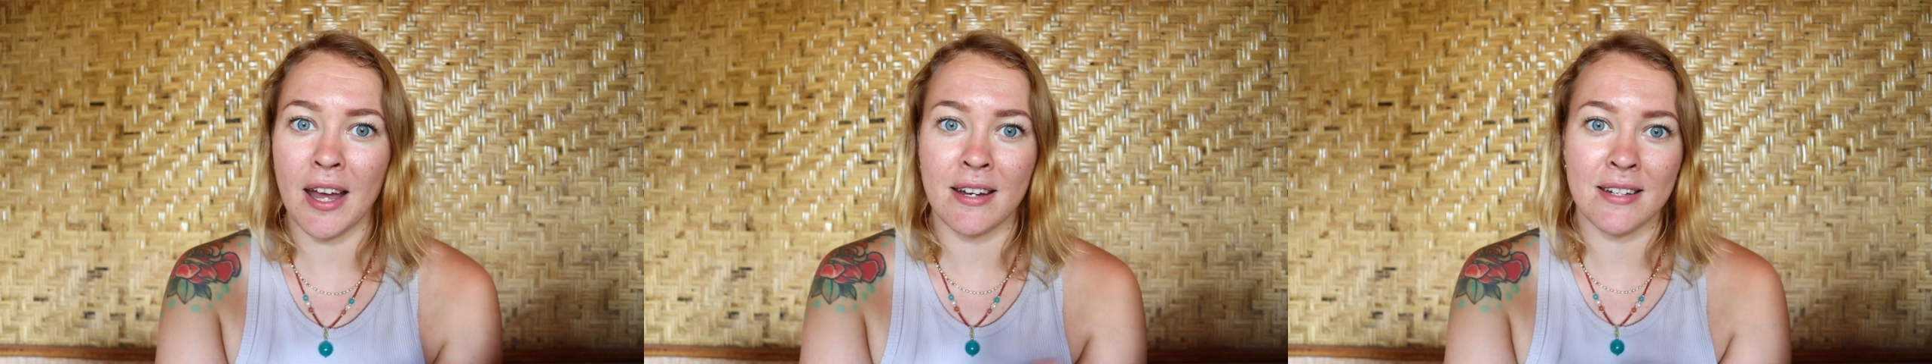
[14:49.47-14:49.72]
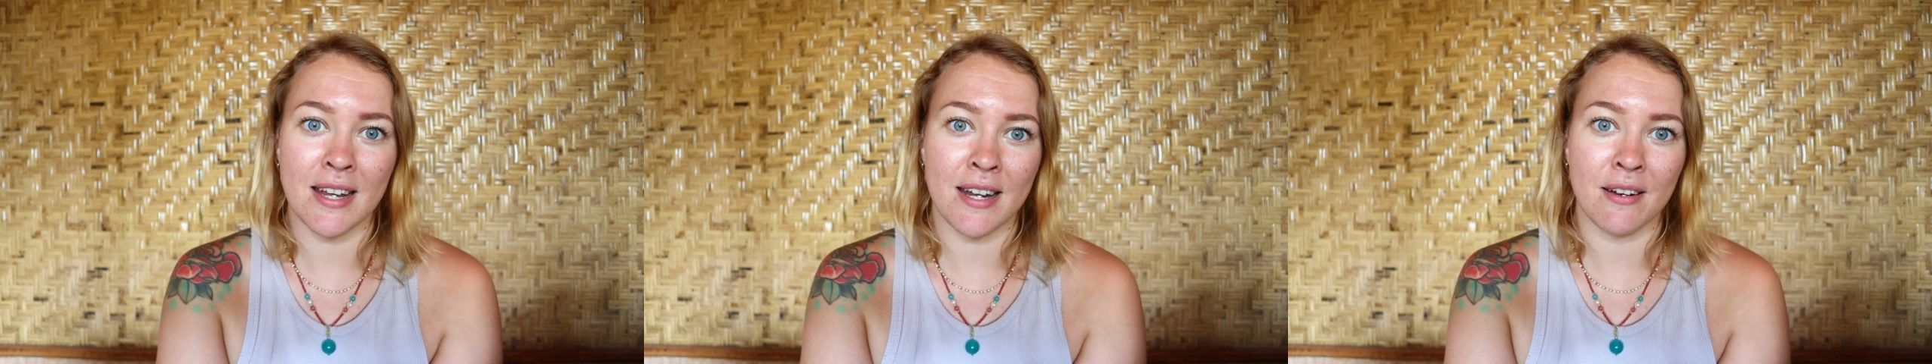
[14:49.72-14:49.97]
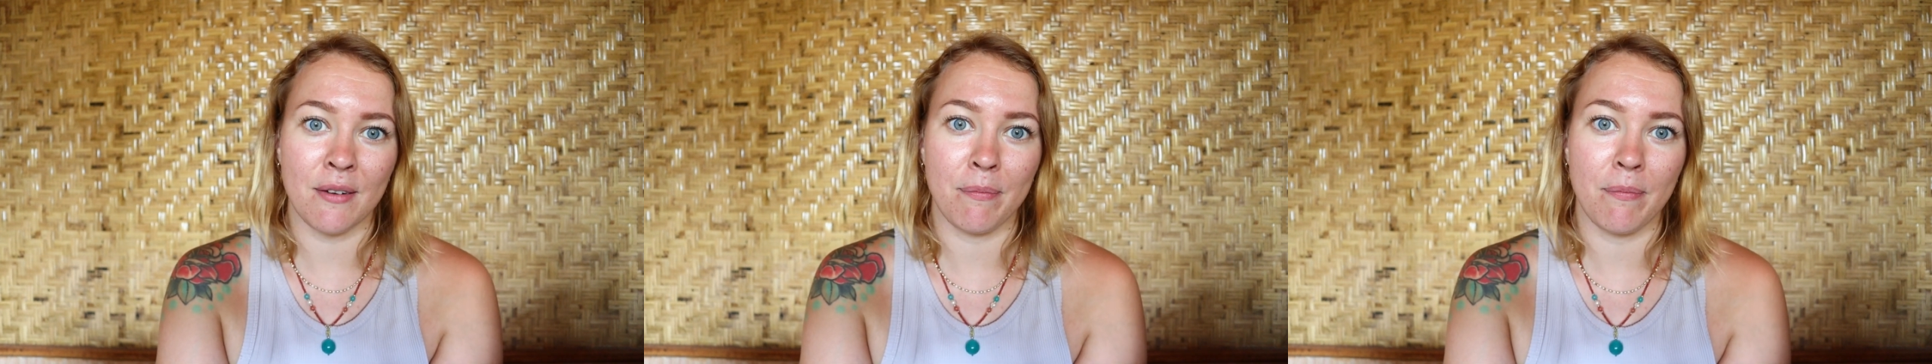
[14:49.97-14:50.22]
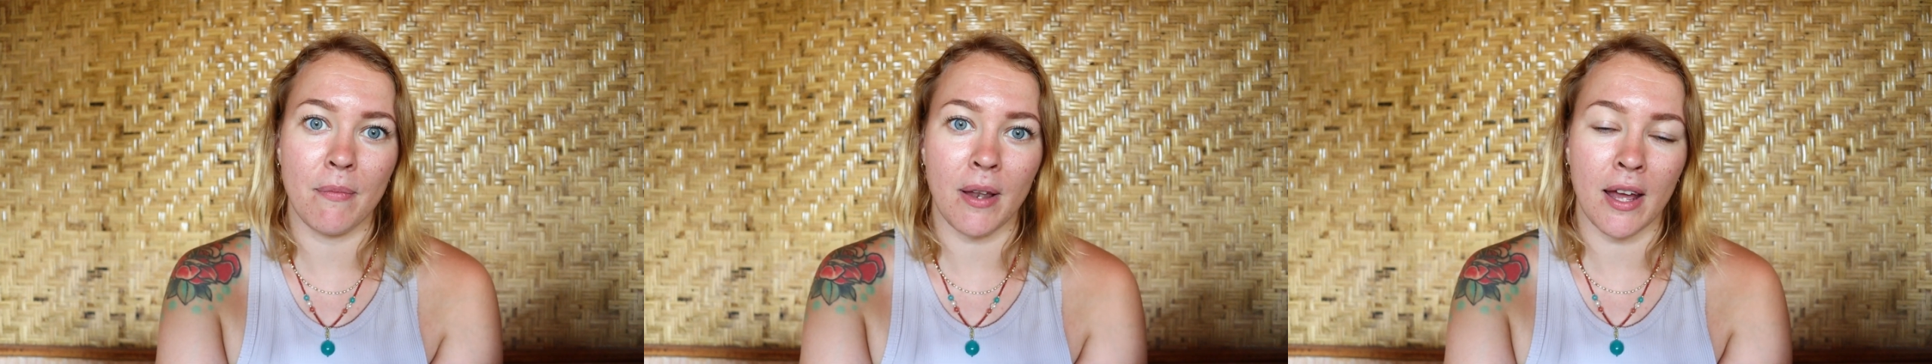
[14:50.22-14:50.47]
and then
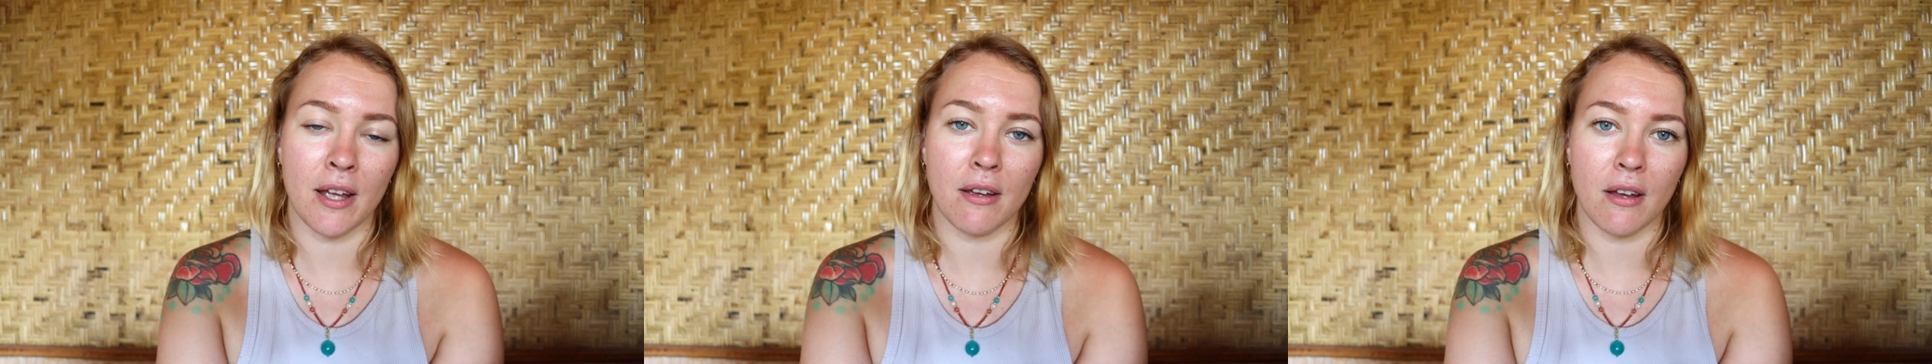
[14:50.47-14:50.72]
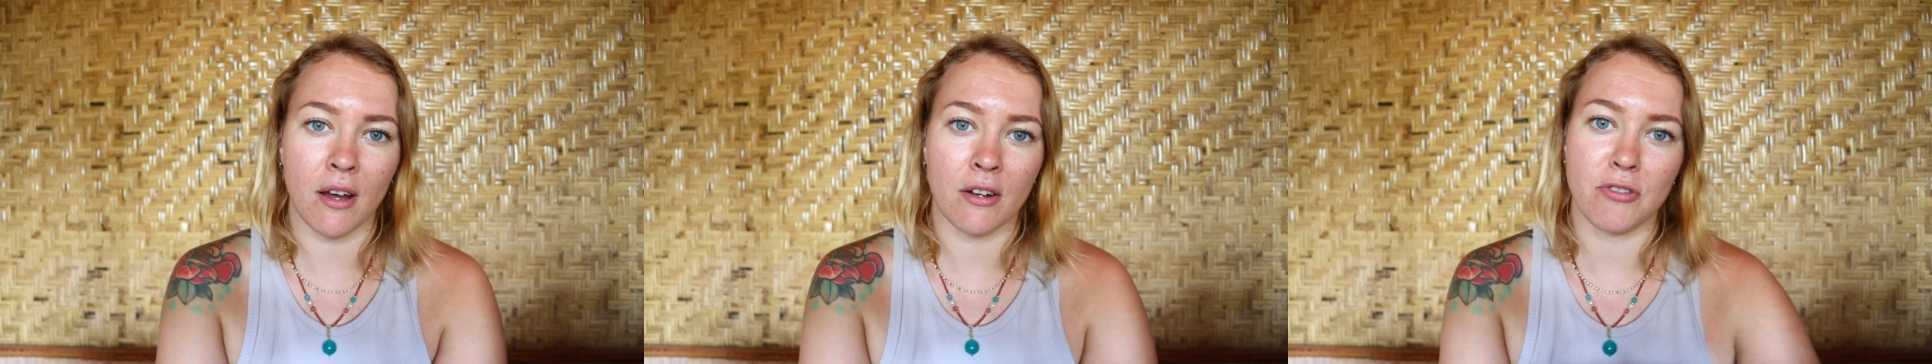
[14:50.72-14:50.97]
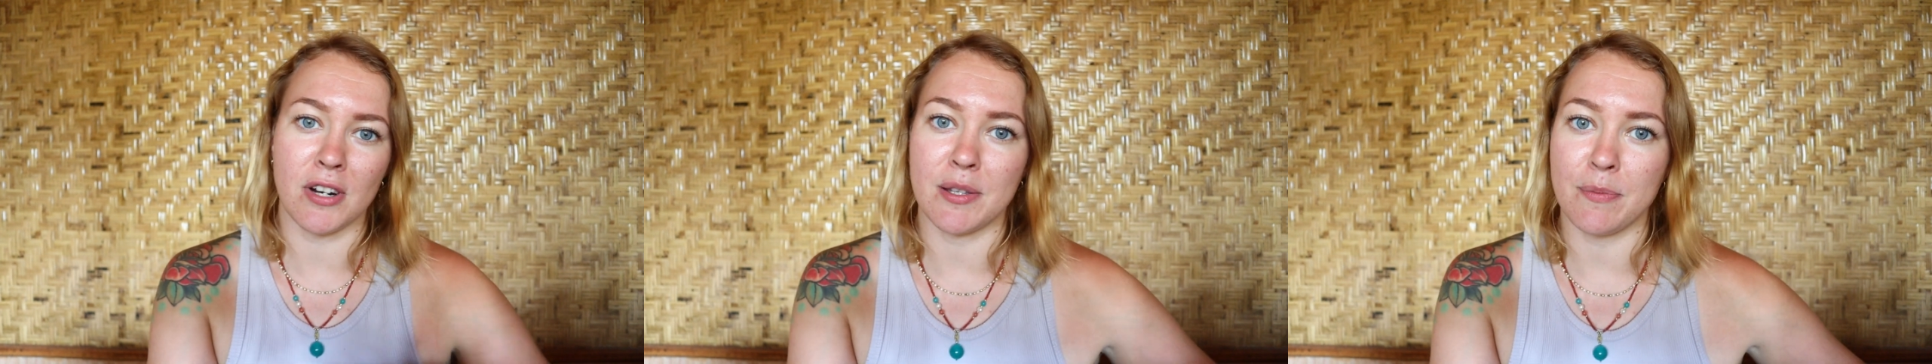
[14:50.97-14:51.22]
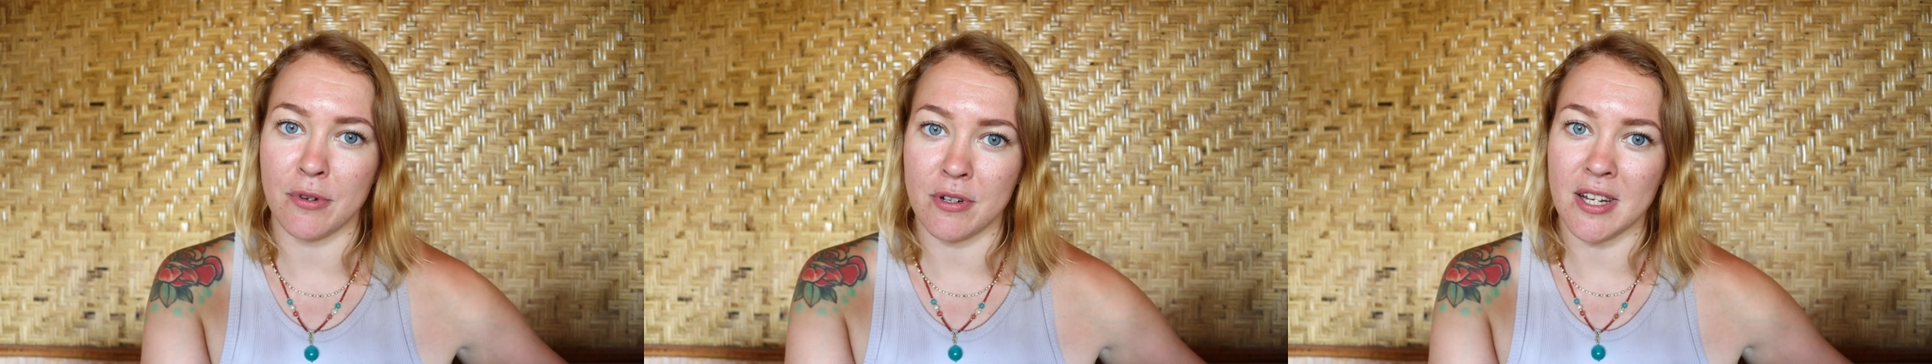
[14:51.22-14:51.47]
like
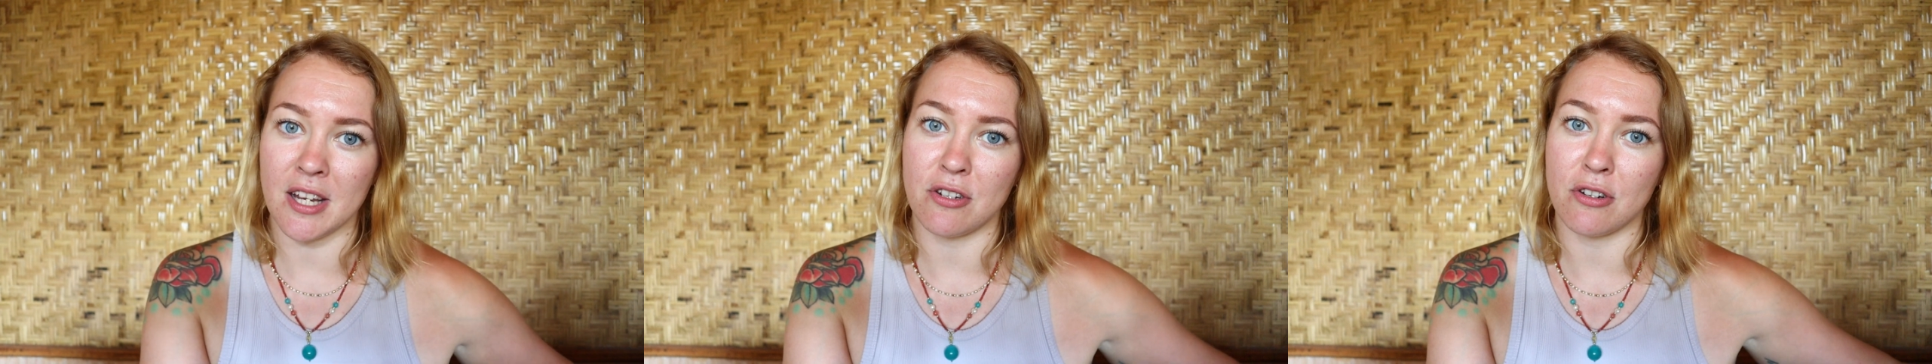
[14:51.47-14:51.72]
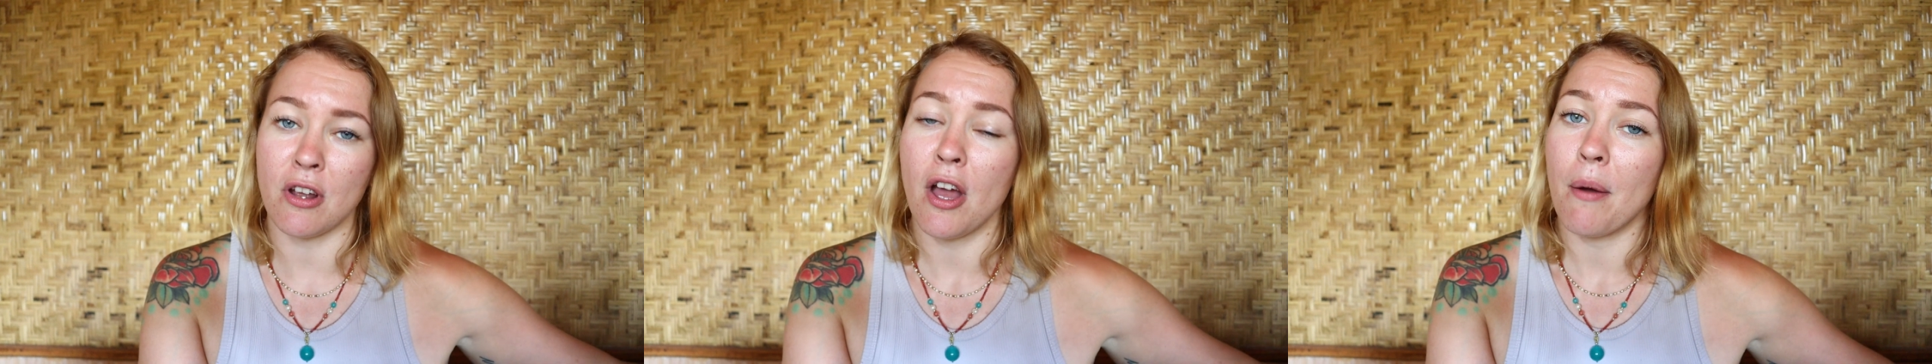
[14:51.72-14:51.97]
transportation